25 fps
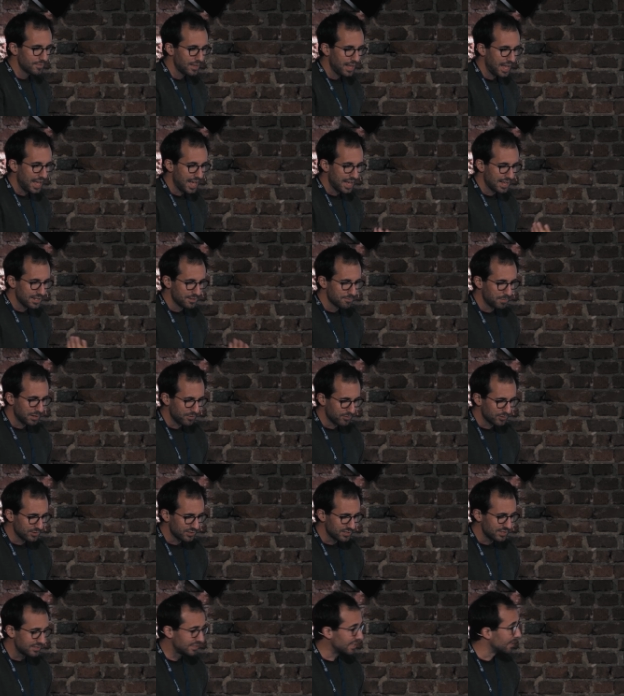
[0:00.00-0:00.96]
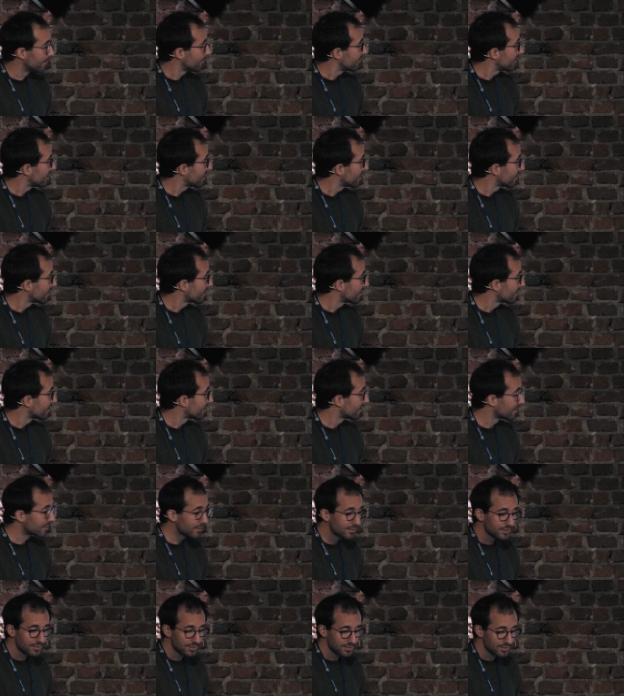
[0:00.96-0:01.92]
And my first attempt
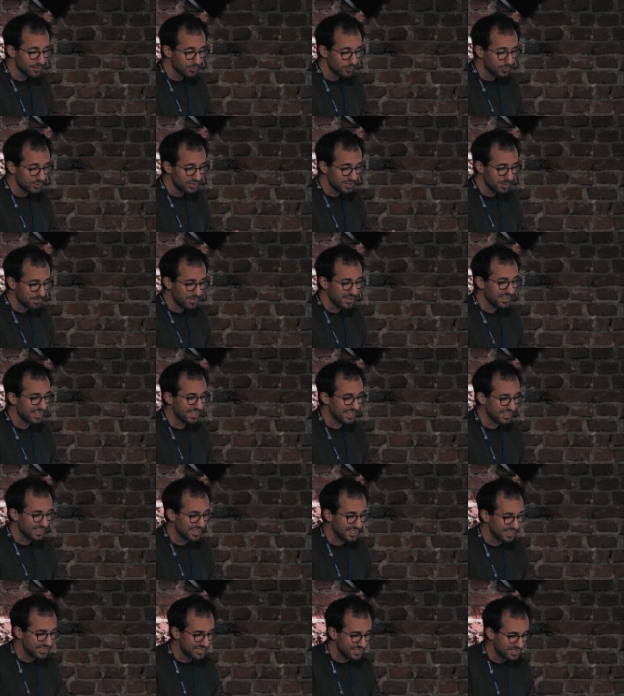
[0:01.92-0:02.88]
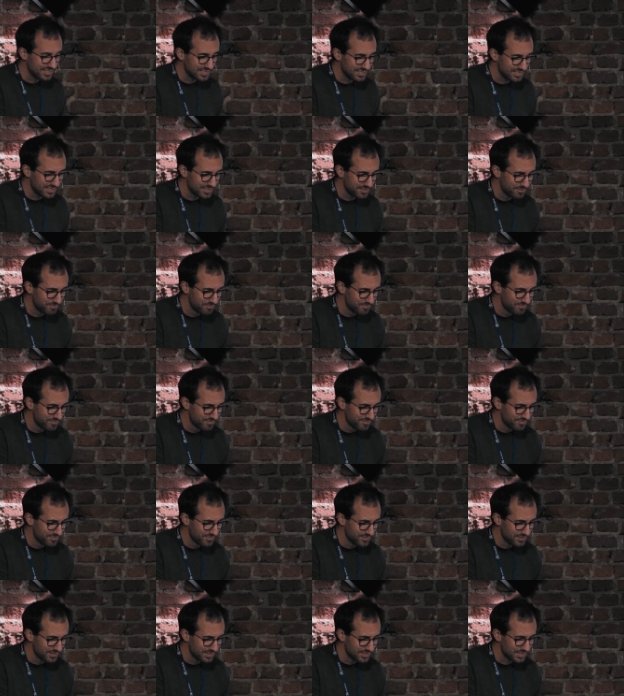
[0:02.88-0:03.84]
was something like this.
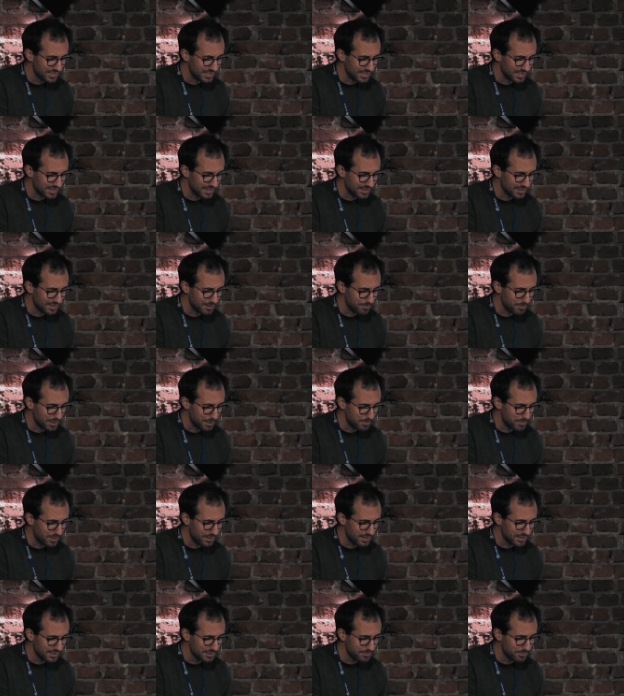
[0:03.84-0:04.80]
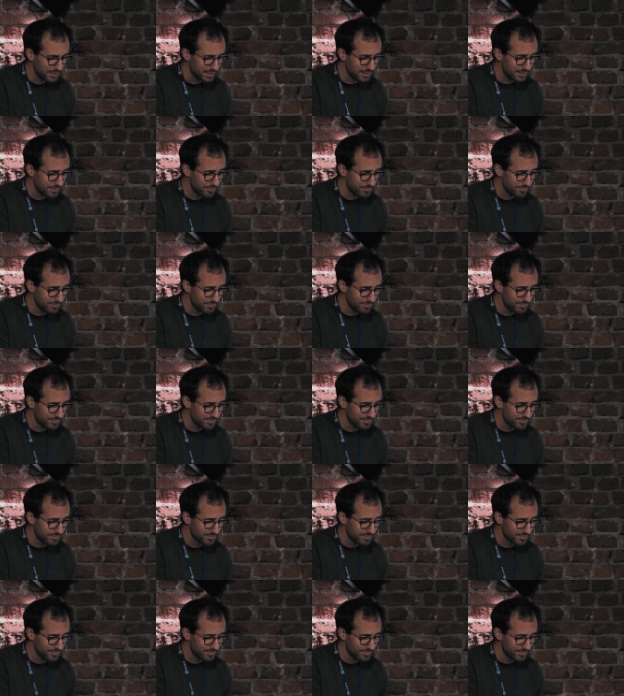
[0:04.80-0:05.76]
Let's see, hit my pause button.
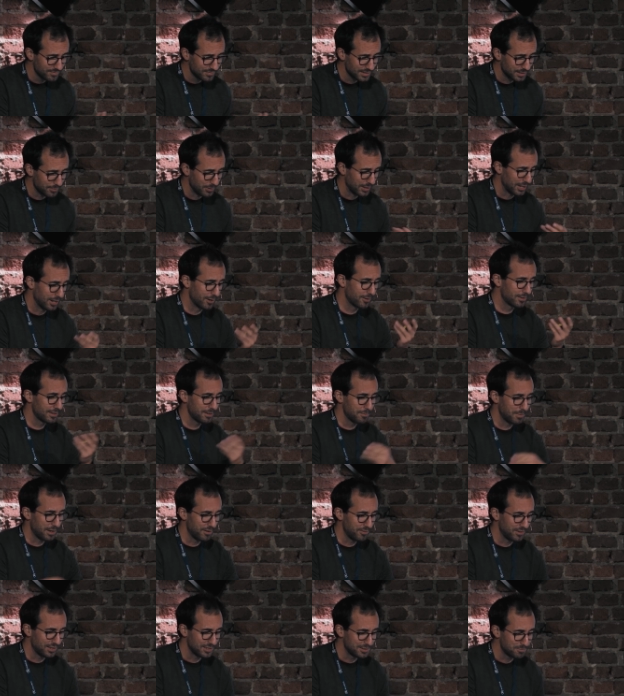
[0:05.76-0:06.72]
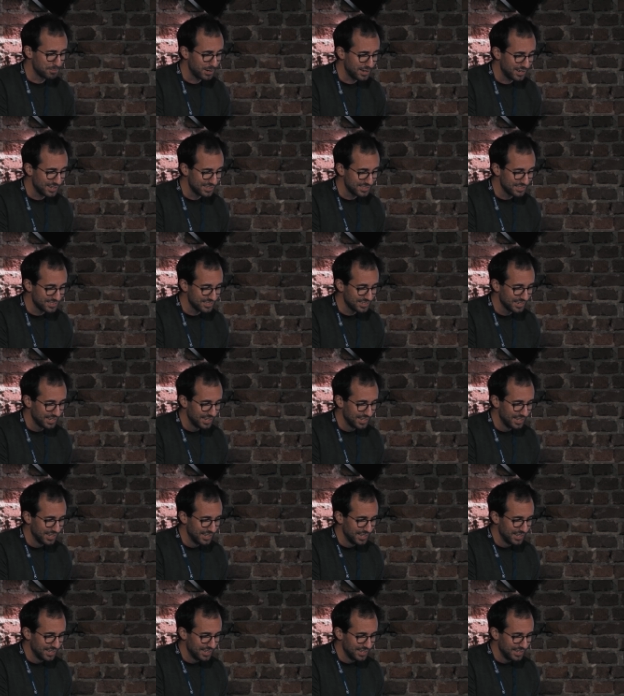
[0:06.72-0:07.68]
There we go, and my face paused.
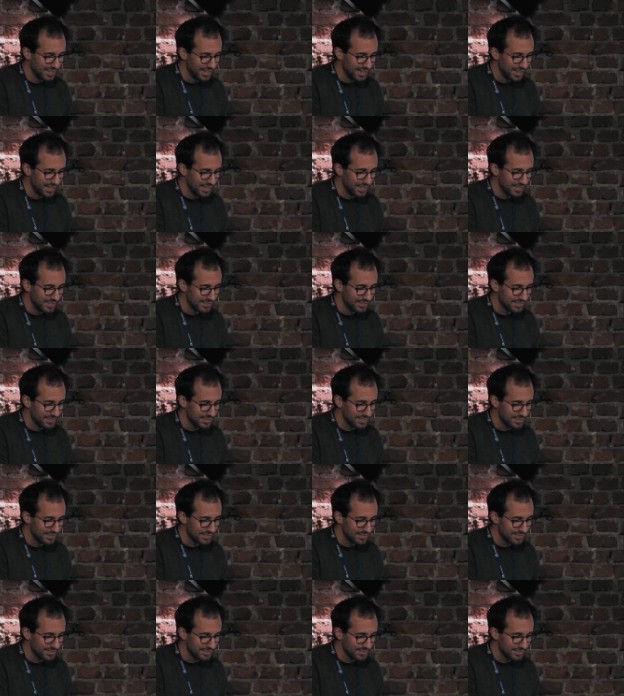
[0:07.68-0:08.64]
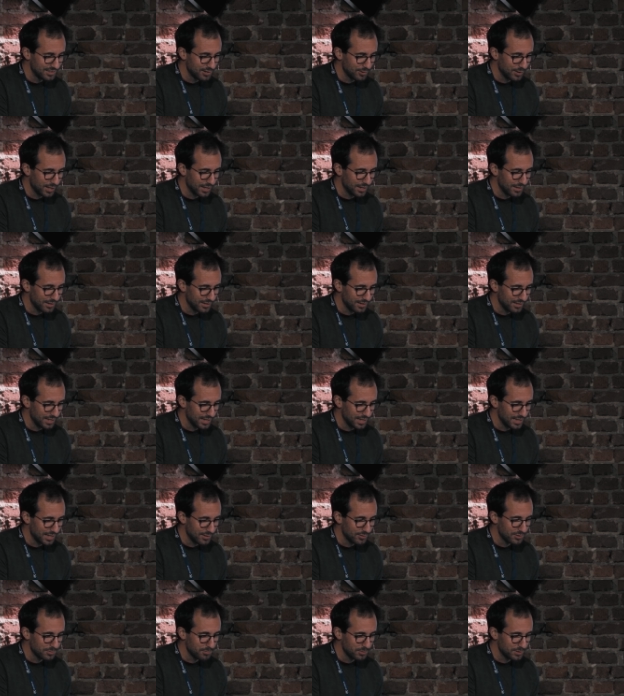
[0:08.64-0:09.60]
And OK, yeah,
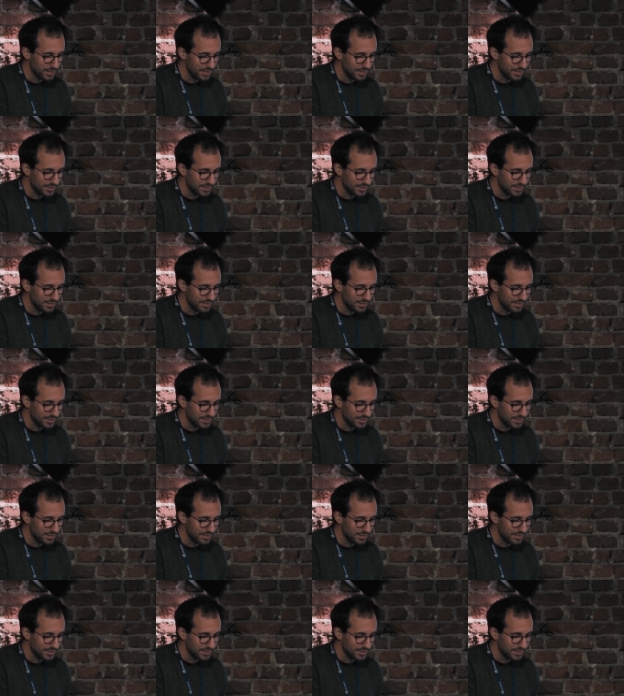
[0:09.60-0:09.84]
that was pretty